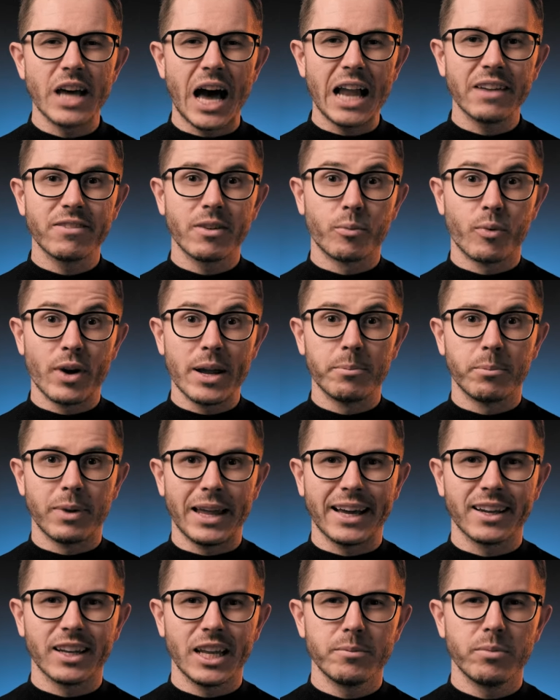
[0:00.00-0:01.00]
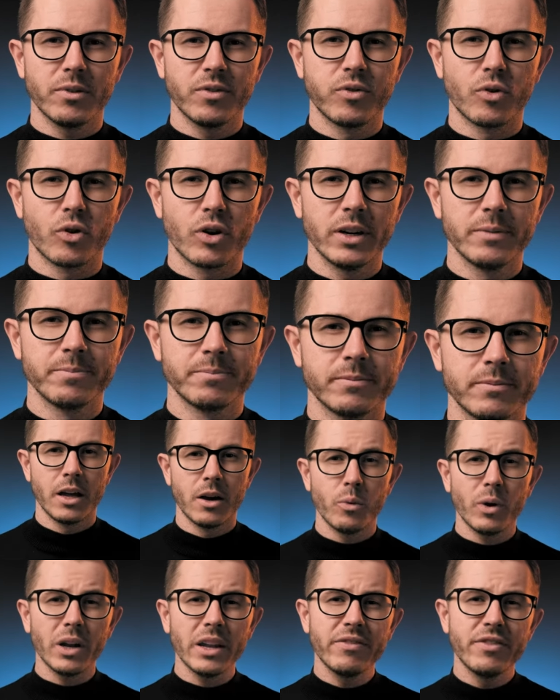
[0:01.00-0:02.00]
Alpha Brain Black Label for?
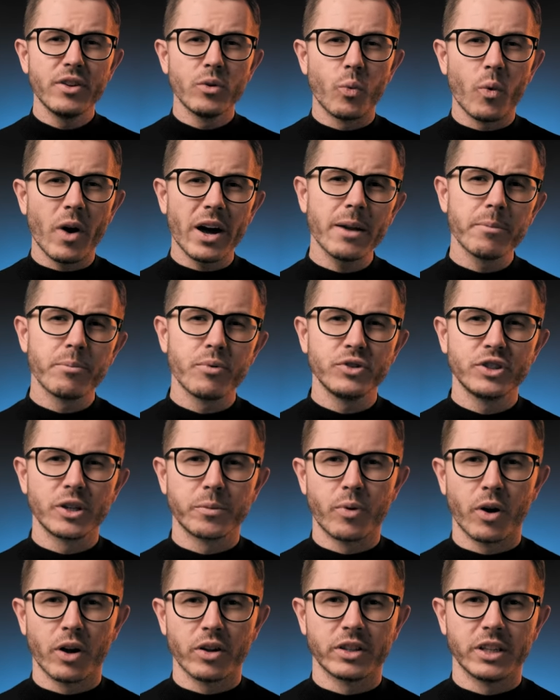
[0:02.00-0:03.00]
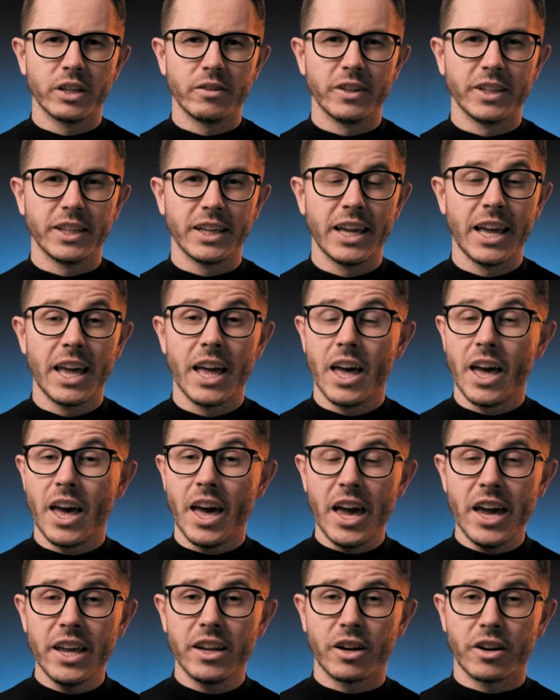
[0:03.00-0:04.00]
Well, if you want to boost your productivity
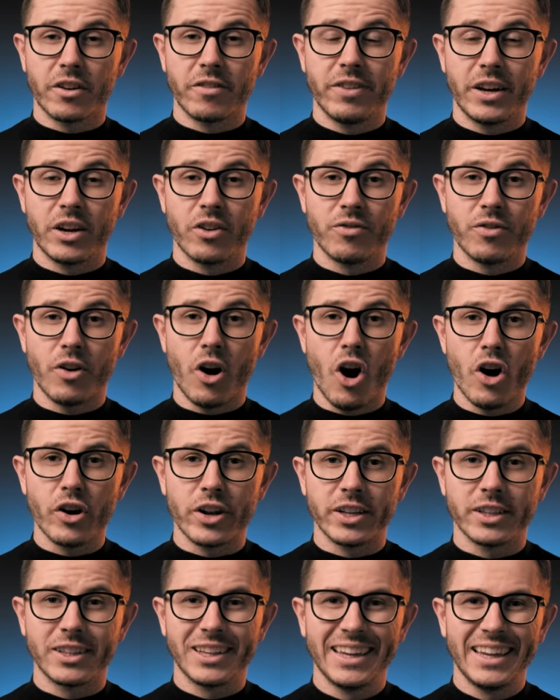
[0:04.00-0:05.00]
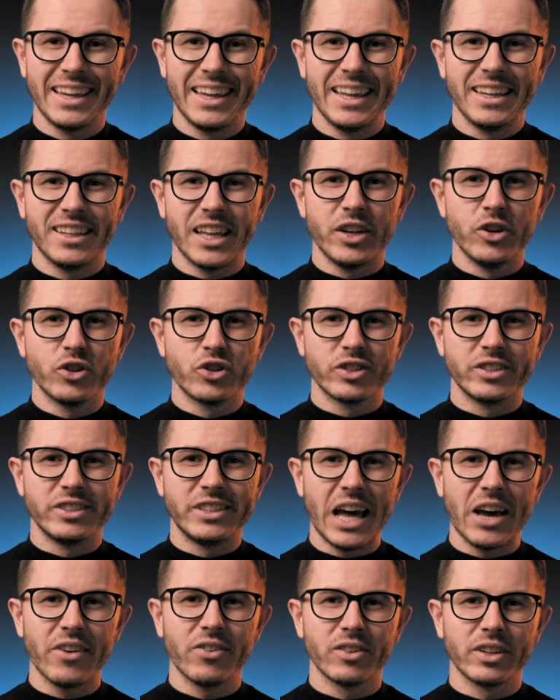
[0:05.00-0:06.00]
and are a fan of Onnit, then you should
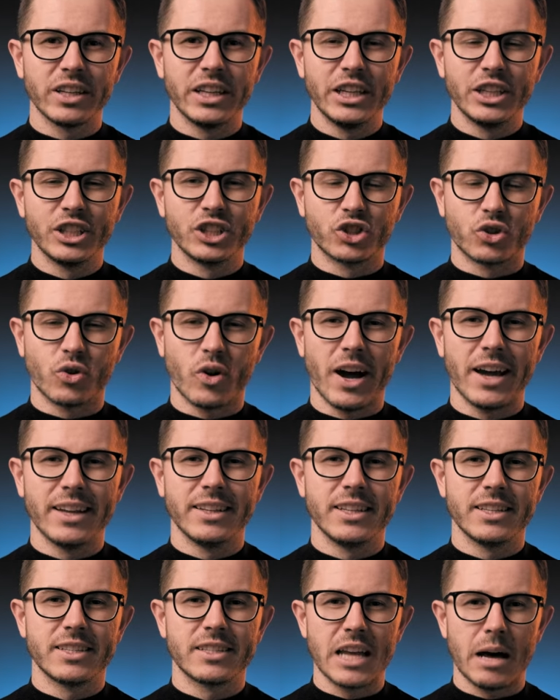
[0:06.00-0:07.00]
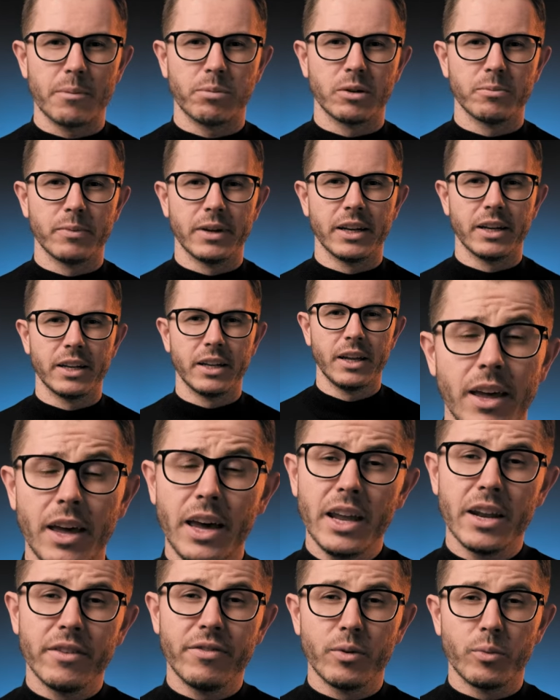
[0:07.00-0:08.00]
definitely try this supplement.
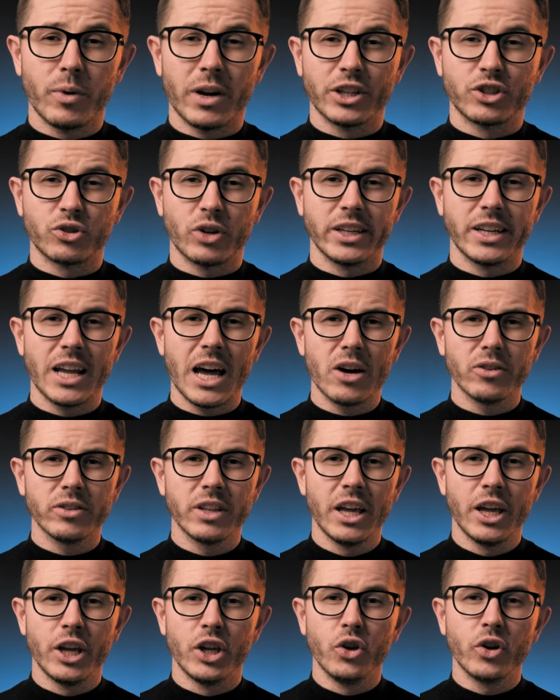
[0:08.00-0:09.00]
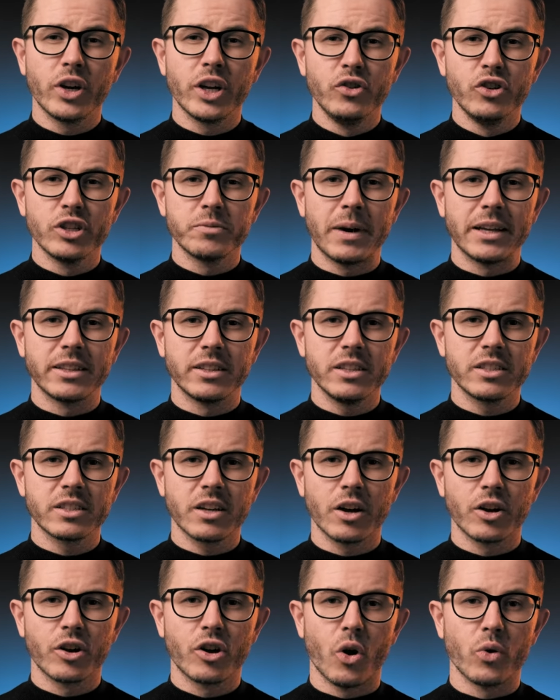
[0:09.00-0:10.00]
And if you want to try it out, you can use my
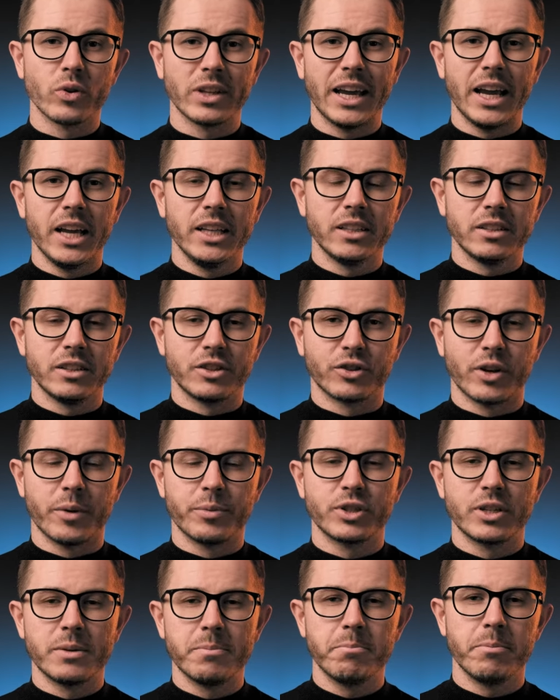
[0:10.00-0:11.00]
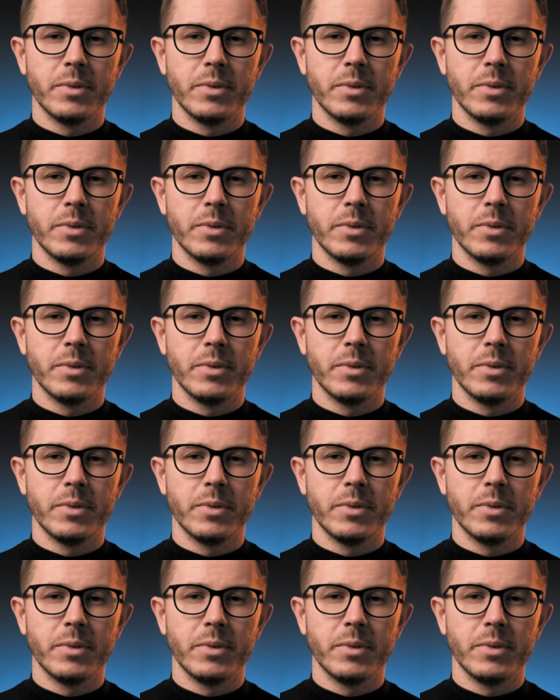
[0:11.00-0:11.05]
discount code in the description